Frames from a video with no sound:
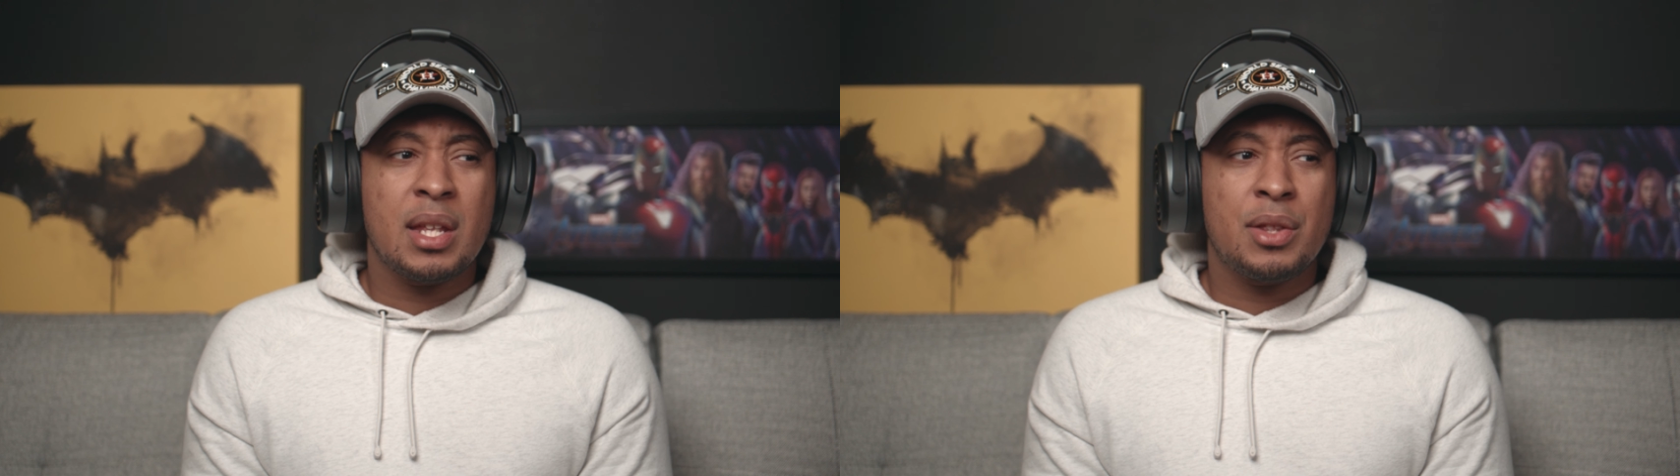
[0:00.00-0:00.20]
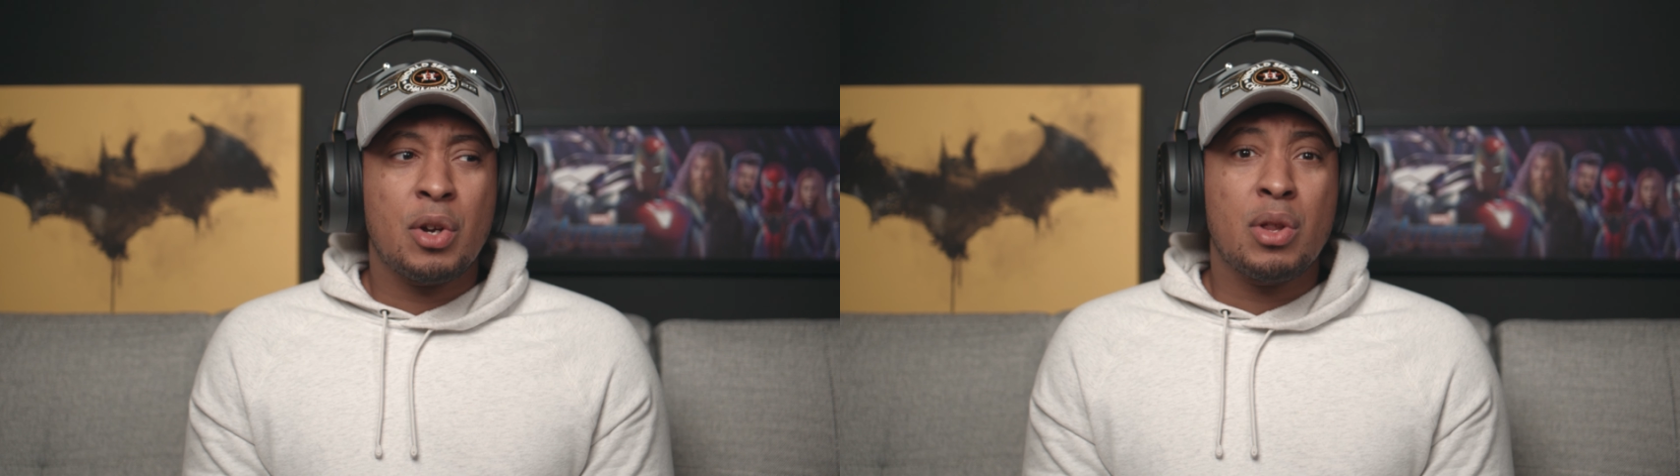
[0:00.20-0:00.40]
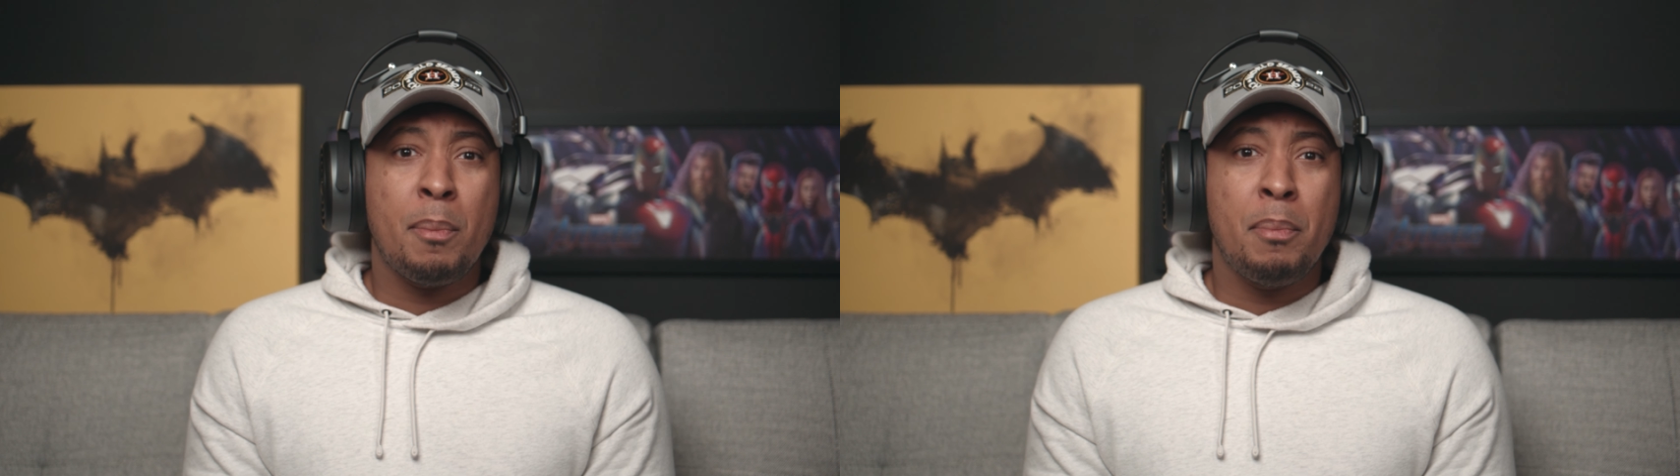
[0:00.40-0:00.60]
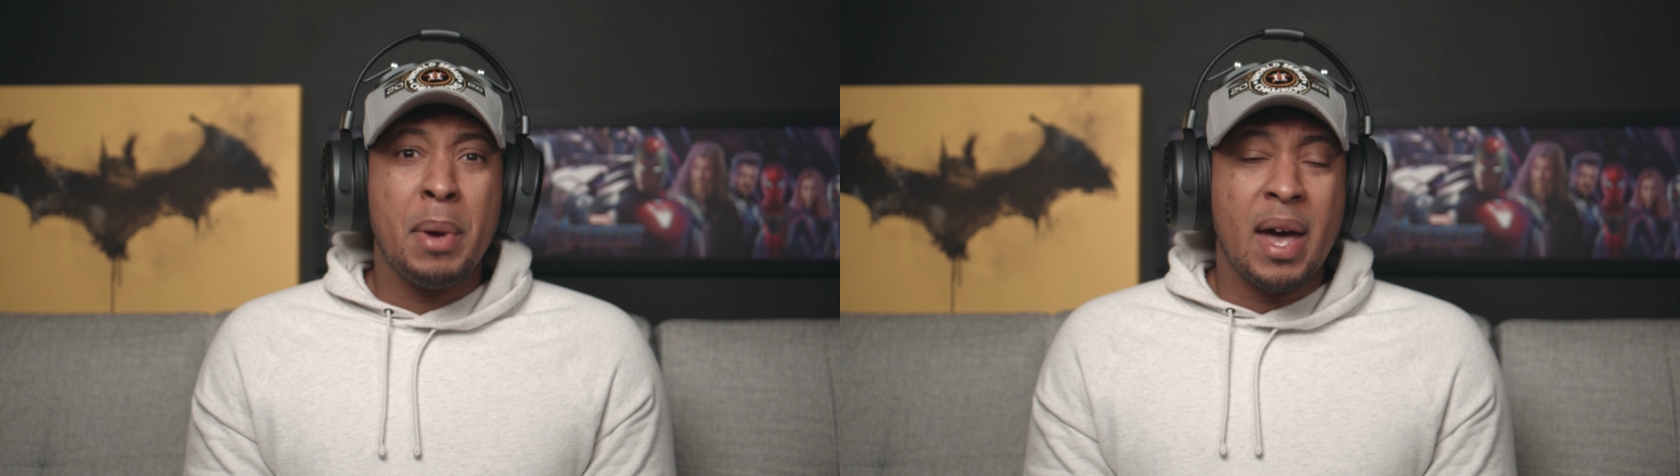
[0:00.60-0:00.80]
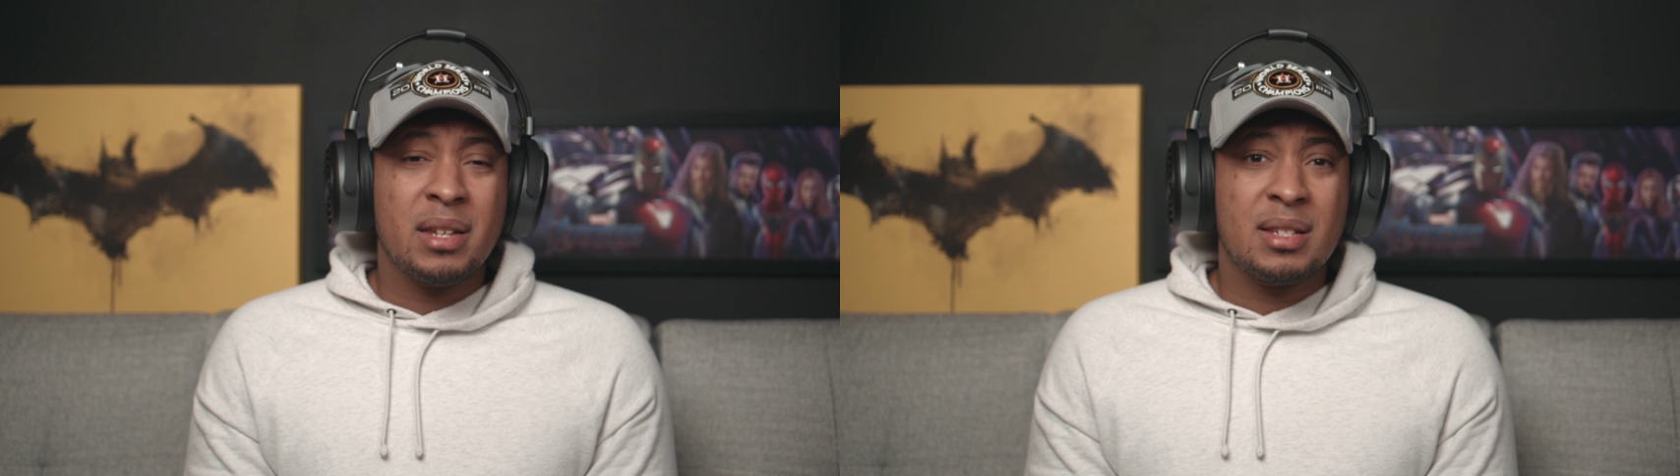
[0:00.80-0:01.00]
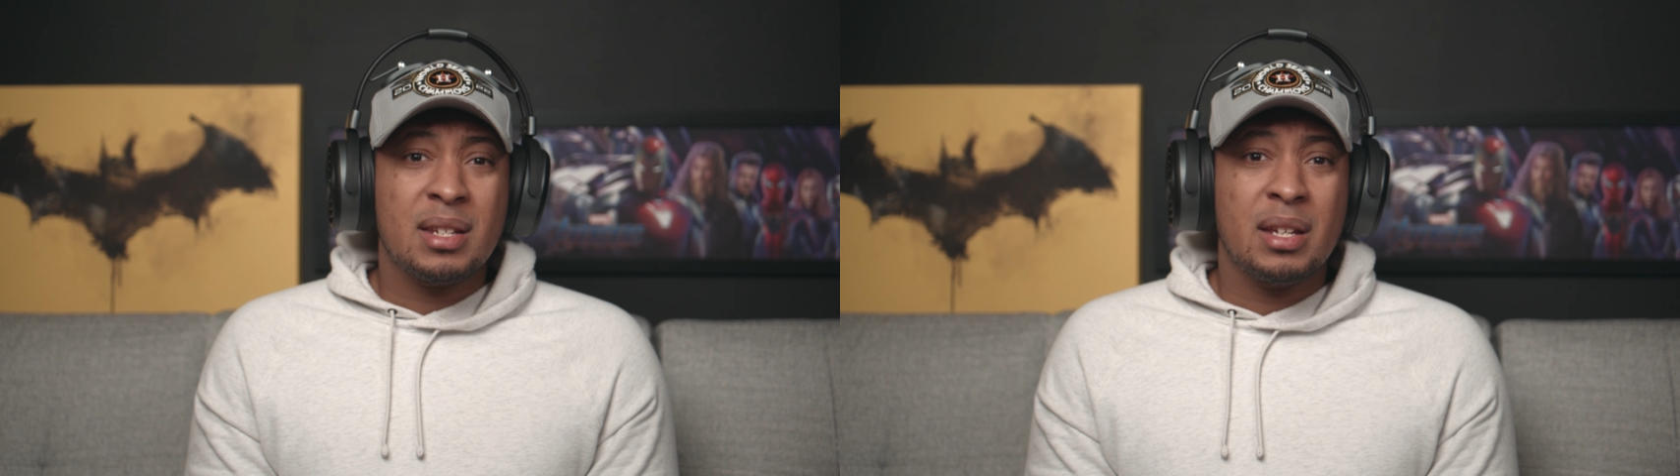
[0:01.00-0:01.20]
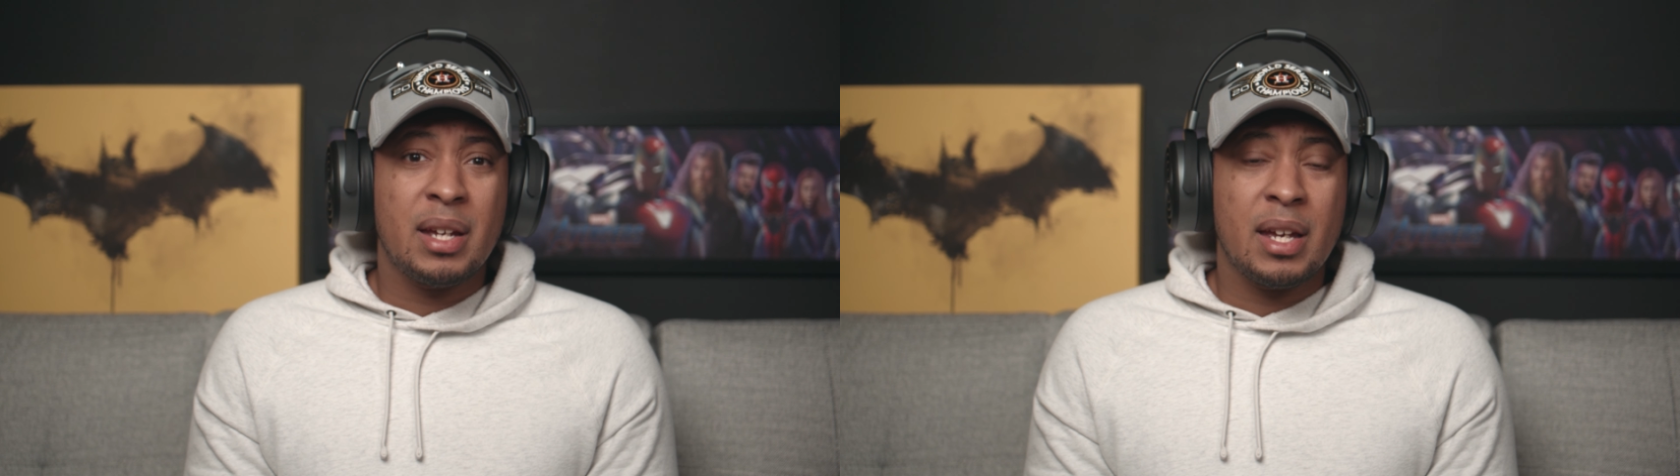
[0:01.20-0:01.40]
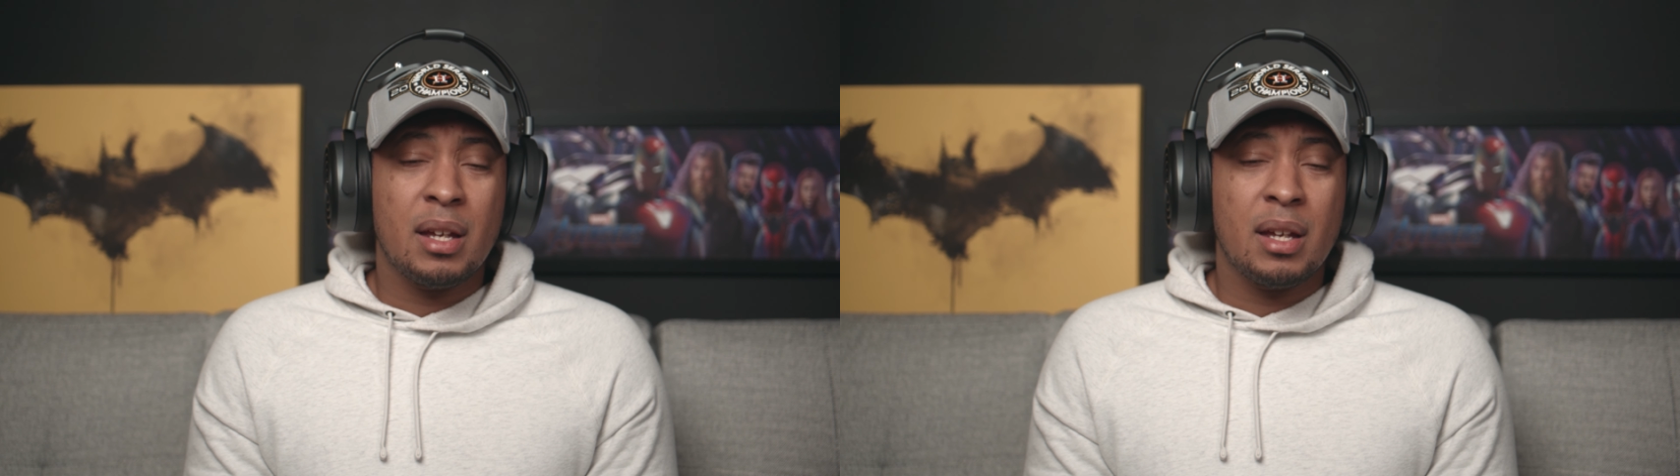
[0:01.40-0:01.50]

that they're the best